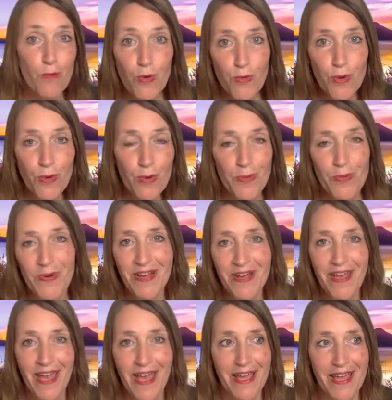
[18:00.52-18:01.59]
woo-woo
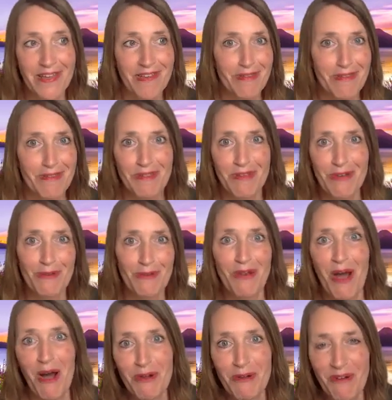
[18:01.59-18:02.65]
and
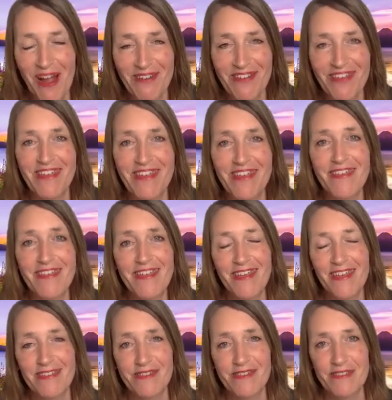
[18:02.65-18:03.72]
not grounded.
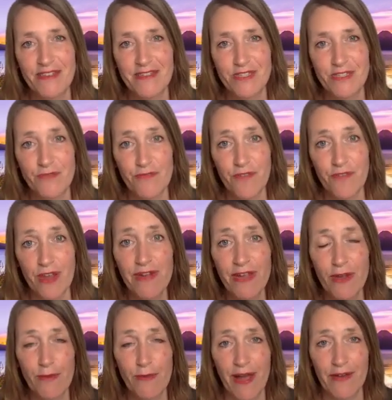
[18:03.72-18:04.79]
It's very
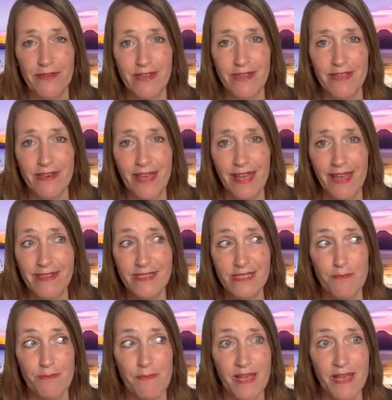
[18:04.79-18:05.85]
grounded, and it's
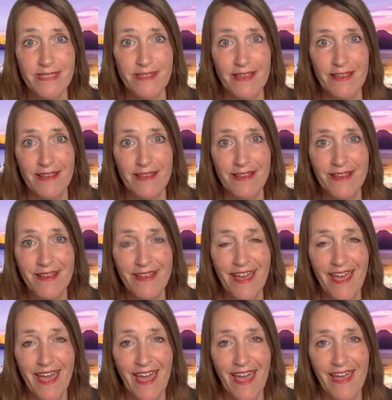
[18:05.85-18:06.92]
messy,
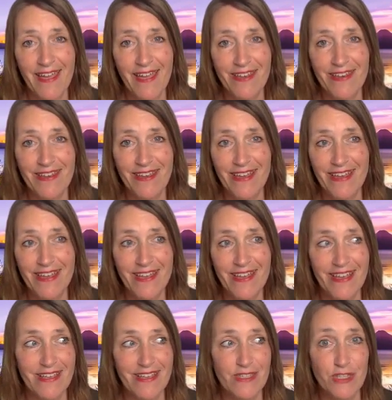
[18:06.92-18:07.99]
and it
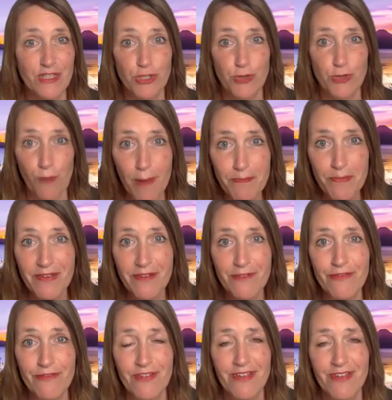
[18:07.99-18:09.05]
is disruptive,
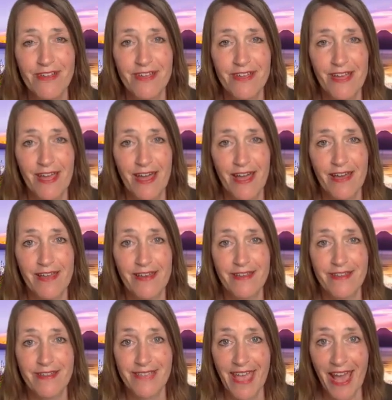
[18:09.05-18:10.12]
and
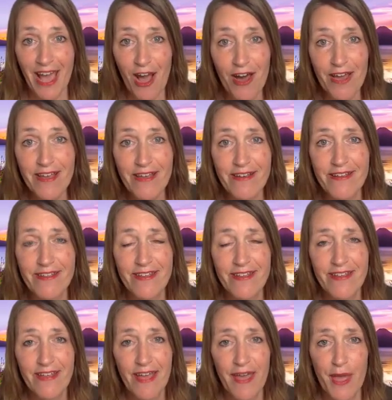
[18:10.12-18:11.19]
it's chaotic.
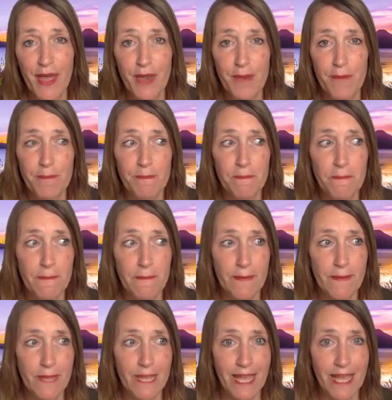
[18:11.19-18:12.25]
And
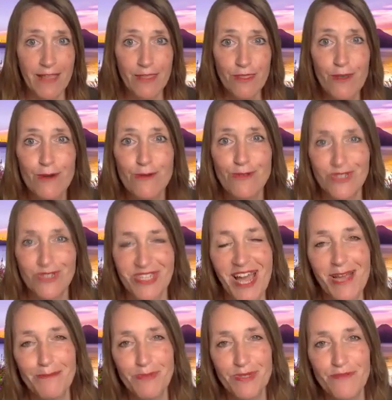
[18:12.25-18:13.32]
in those
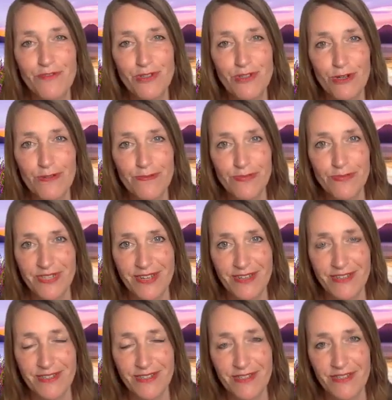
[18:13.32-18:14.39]
types of
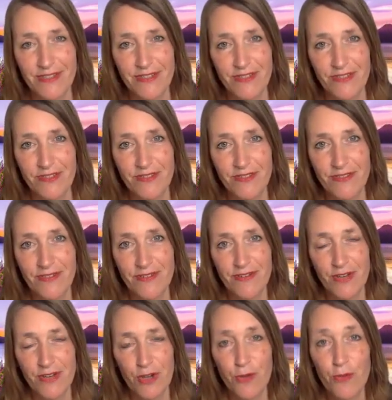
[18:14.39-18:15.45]
circumstances,
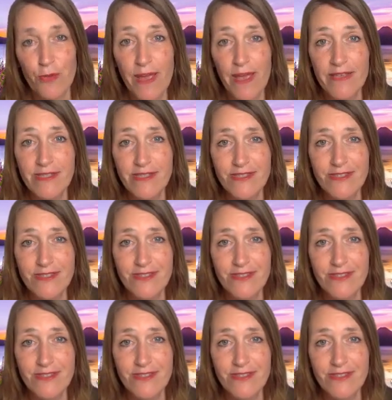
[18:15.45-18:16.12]
grace